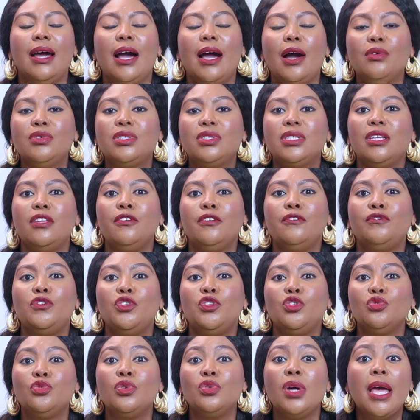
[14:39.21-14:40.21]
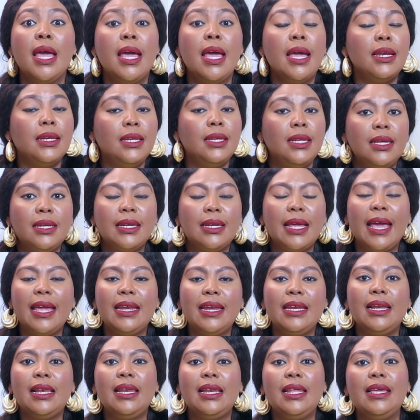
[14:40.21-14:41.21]
out. If you need
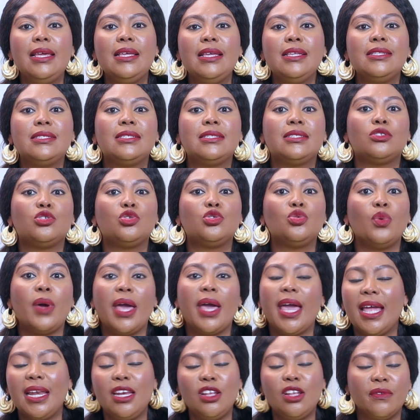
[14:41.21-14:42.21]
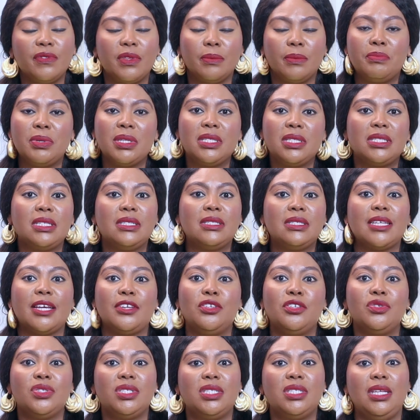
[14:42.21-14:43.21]
any links to any of the pieces
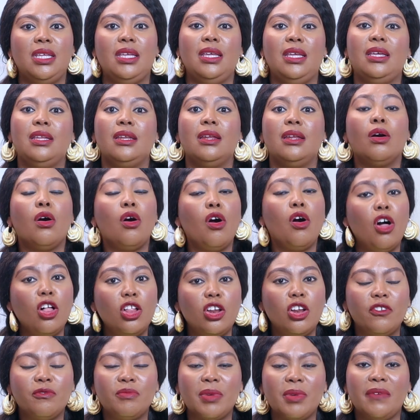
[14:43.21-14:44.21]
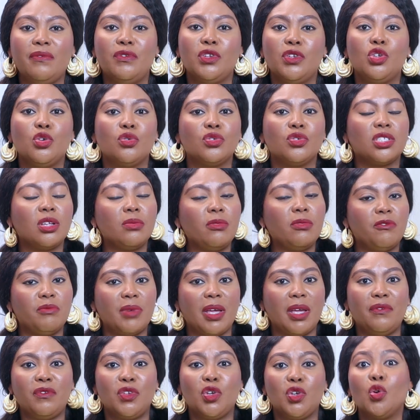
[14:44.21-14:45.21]
that you see in all of my videos, some of
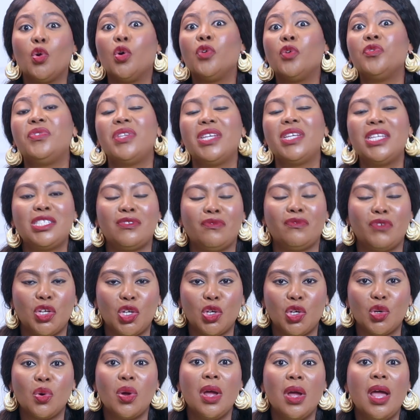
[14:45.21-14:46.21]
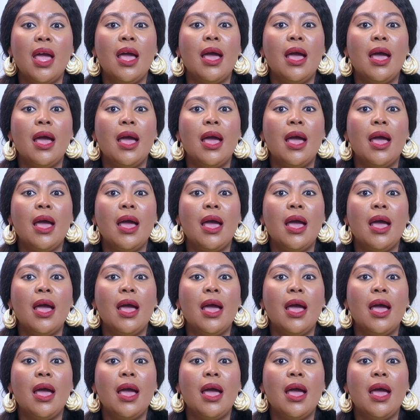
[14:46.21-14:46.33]
my video, or this video,